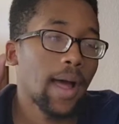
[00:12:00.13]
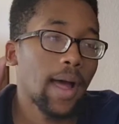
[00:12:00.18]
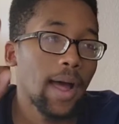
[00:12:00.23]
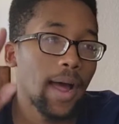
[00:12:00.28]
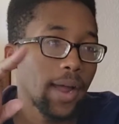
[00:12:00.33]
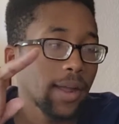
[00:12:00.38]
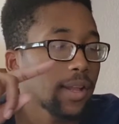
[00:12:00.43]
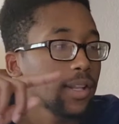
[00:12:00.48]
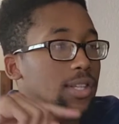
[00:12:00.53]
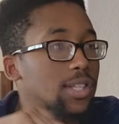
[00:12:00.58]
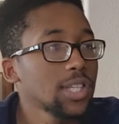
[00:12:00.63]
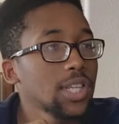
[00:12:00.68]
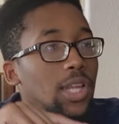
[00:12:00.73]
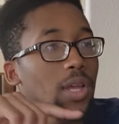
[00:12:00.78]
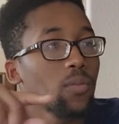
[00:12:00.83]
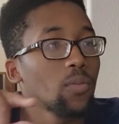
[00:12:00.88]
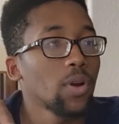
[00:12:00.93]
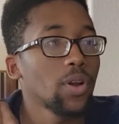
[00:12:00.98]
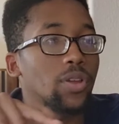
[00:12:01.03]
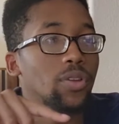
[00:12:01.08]
I can
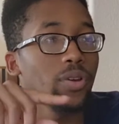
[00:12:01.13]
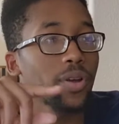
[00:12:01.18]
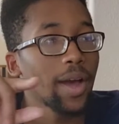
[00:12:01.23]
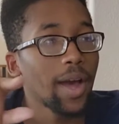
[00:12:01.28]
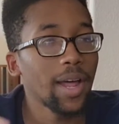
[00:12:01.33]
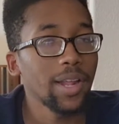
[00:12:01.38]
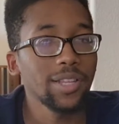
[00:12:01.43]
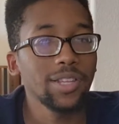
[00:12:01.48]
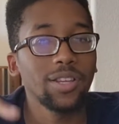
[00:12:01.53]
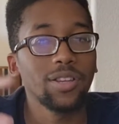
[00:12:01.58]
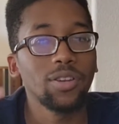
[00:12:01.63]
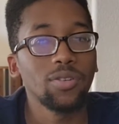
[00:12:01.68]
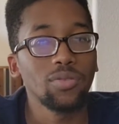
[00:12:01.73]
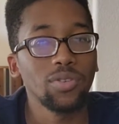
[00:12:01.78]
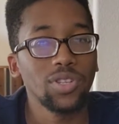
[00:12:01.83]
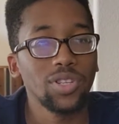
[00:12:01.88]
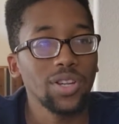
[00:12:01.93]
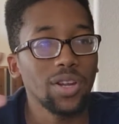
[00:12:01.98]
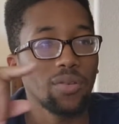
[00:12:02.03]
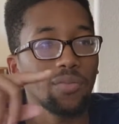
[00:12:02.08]
see where you guys could
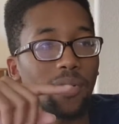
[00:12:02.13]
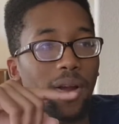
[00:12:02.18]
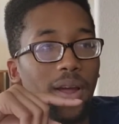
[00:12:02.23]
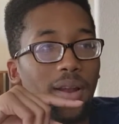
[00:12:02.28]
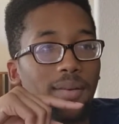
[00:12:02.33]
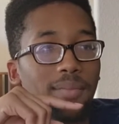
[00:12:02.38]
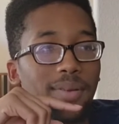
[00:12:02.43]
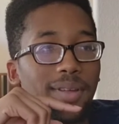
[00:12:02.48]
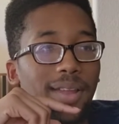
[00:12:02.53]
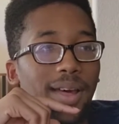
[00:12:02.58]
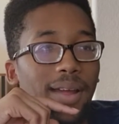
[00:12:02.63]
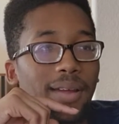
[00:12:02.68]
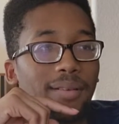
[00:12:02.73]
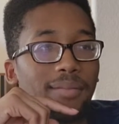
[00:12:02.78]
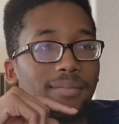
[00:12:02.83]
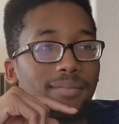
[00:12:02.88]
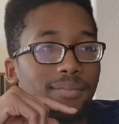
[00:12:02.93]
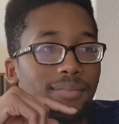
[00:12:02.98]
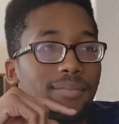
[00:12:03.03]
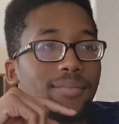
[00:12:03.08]
twist that around and be like,
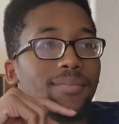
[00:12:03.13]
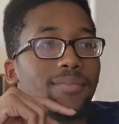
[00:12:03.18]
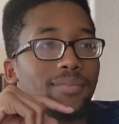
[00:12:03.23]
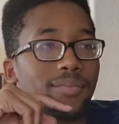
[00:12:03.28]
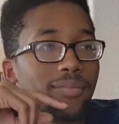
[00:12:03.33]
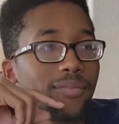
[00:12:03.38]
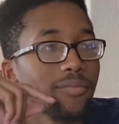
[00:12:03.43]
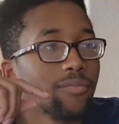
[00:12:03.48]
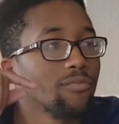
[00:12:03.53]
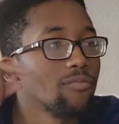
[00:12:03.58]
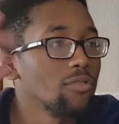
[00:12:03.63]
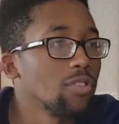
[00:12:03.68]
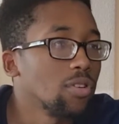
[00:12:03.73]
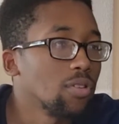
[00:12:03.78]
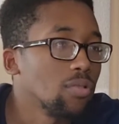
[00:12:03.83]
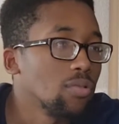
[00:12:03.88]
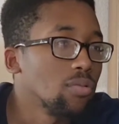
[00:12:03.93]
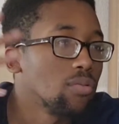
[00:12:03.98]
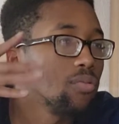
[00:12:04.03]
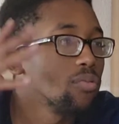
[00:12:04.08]

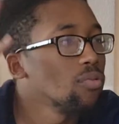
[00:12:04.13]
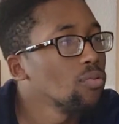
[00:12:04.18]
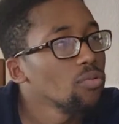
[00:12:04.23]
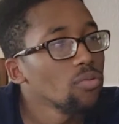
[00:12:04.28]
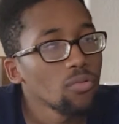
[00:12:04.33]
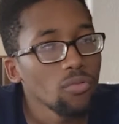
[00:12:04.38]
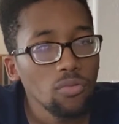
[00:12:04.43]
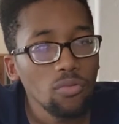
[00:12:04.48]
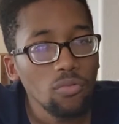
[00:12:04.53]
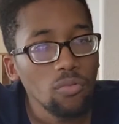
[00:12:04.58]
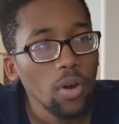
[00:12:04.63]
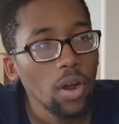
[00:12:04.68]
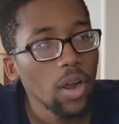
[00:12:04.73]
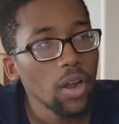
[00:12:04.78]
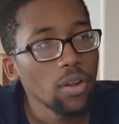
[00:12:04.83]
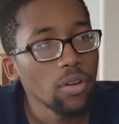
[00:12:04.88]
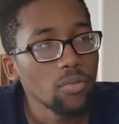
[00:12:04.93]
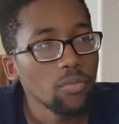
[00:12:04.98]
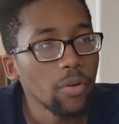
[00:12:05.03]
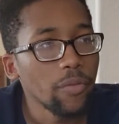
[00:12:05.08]
well, why
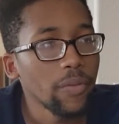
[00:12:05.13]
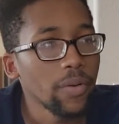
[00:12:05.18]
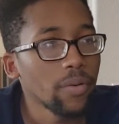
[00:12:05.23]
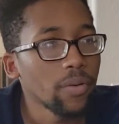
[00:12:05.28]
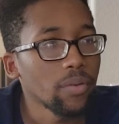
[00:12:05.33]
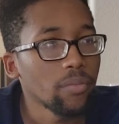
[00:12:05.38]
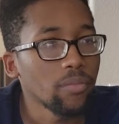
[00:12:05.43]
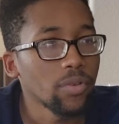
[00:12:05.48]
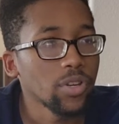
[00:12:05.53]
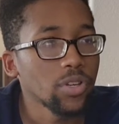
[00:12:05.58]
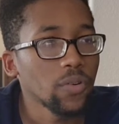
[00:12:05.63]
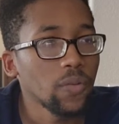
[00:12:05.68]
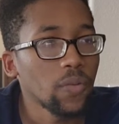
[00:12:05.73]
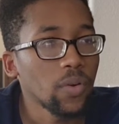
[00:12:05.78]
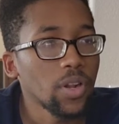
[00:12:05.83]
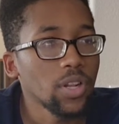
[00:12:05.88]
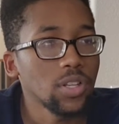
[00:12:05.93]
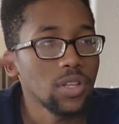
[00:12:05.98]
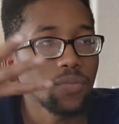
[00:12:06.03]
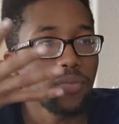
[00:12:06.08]
are you moving in with your
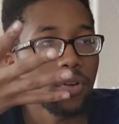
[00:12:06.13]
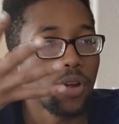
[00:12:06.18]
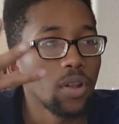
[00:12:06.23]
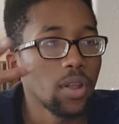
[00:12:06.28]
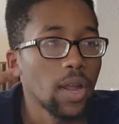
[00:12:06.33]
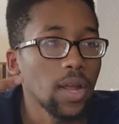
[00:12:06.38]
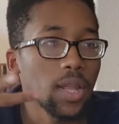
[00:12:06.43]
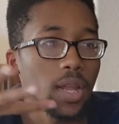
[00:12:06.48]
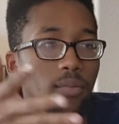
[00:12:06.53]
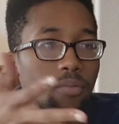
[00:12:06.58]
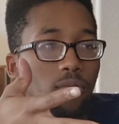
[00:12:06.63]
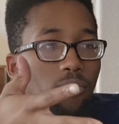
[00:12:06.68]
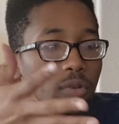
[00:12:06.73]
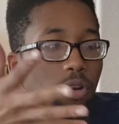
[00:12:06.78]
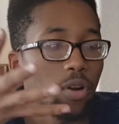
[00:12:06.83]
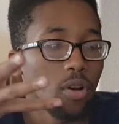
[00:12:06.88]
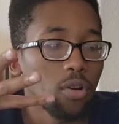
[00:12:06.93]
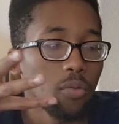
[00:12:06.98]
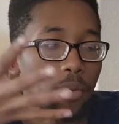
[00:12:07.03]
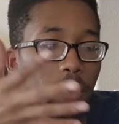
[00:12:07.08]
friends if you don't like living with
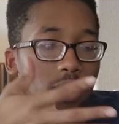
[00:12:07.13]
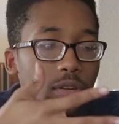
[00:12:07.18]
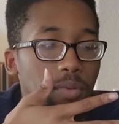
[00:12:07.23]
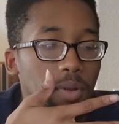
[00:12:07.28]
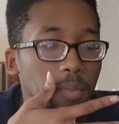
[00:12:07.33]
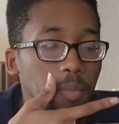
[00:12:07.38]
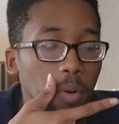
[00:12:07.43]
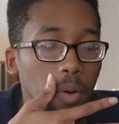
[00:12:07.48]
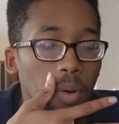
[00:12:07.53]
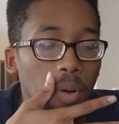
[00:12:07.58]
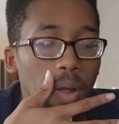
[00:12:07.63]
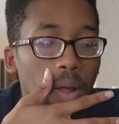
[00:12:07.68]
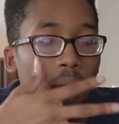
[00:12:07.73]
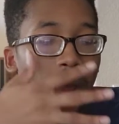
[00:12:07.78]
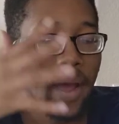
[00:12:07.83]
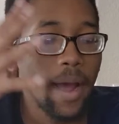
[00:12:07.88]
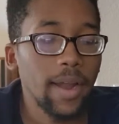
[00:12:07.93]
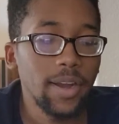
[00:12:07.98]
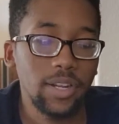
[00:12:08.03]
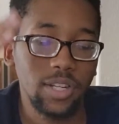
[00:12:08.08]
a whole bunch of people?
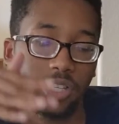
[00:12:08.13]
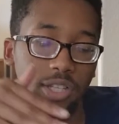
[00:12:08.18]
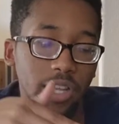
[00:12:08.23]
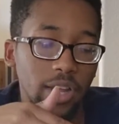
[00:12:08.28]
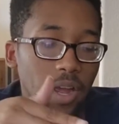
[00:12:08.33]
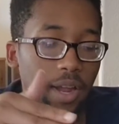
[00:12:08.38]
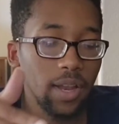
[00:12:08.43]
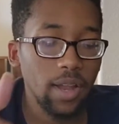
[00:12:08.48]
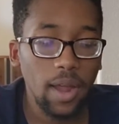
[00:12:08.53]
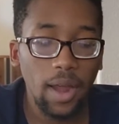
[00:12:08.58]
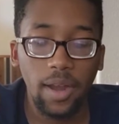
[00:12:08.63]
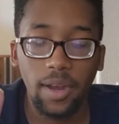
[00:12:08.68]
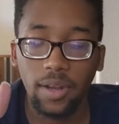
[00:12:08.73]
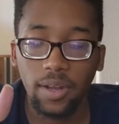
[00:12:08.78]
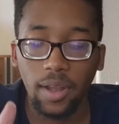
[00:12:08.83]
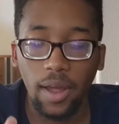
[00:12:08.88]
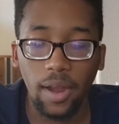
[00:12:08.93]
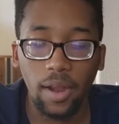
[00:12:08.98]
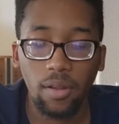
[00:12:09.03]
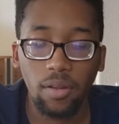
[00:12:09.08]
I didn't say I
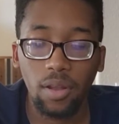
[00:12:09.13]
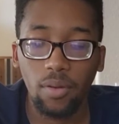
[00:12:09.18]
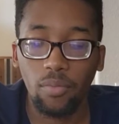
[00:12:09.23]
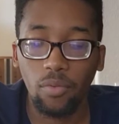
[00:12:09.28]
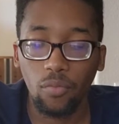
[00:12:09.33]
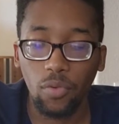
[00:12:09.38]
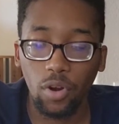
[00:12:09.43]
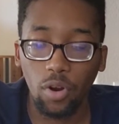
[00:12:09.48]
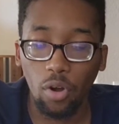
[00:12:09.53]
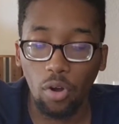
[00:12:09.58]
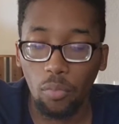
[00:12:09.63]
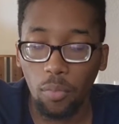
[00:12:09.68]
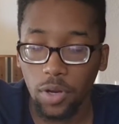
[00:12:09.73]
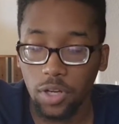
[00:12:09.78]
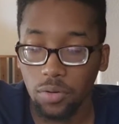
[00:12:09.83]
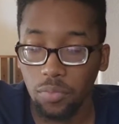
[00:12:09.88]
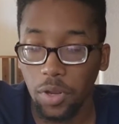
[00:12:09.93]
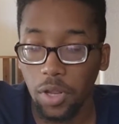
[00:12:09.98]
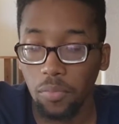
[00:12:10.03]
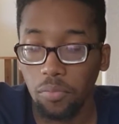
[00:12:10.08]
didn't like living with a whole bunch
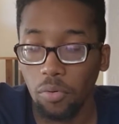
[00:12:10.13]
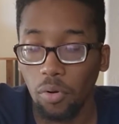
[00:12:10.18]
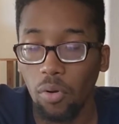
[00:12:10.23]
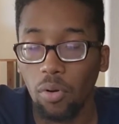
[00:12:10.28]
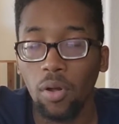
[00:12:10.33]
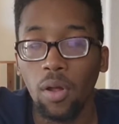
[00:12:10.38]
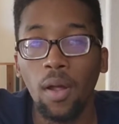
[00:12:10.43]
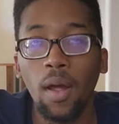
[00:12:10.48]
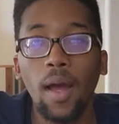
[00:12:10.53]
of people.